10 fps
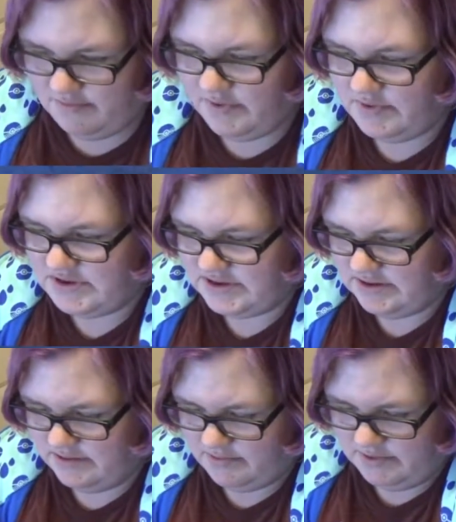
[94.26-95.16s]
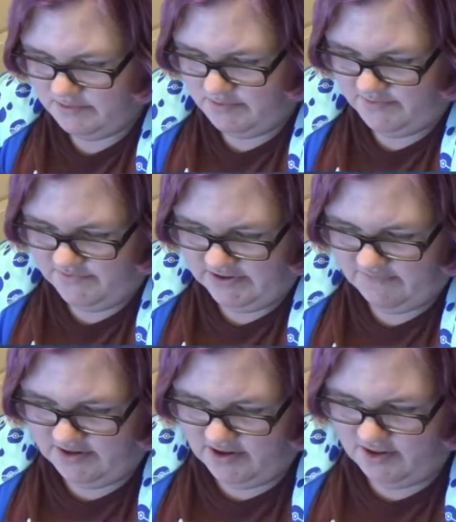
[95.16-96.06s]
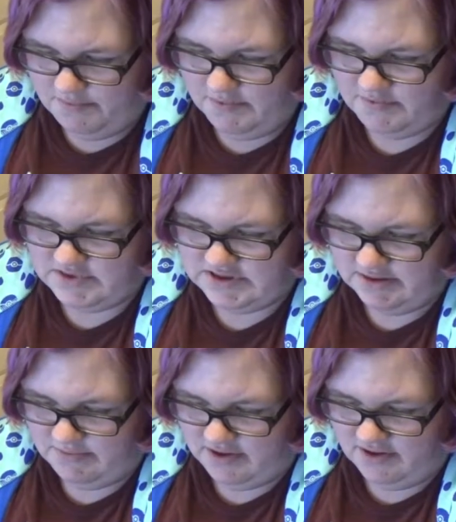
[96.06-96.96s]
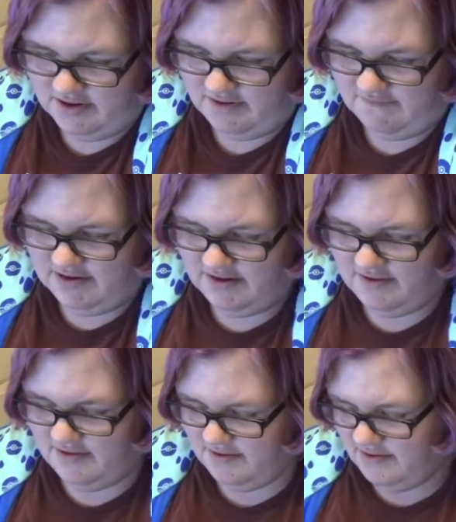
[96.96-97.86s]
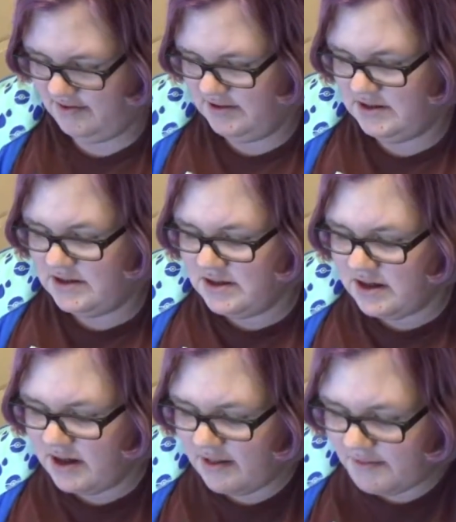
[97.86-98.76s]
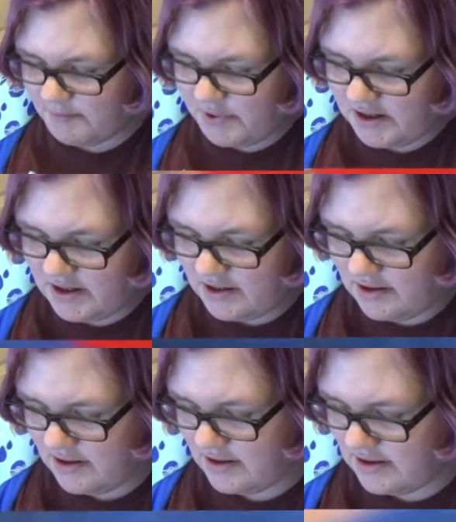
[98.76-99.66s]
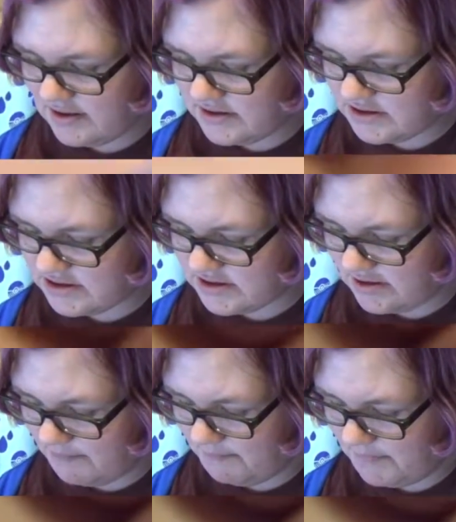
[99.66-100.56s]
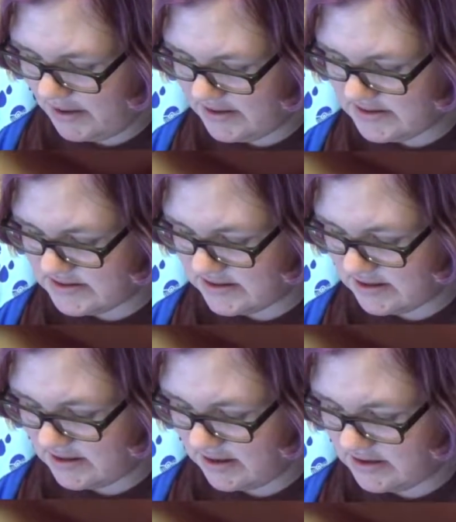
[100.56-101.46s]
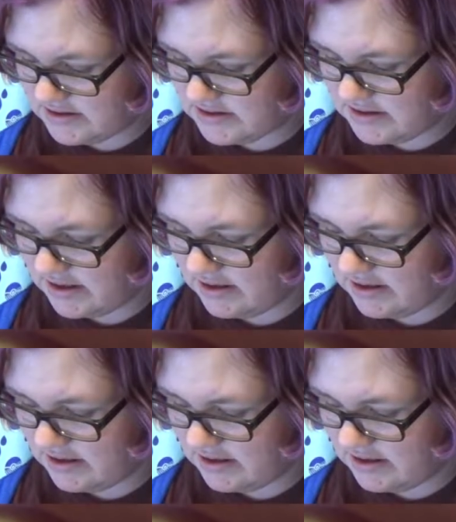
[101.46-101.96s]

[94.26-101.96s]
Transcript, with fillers: We will, you know what, we'll move Eevee up and we'll set him on Eevee. The pin is just amazing. I just, I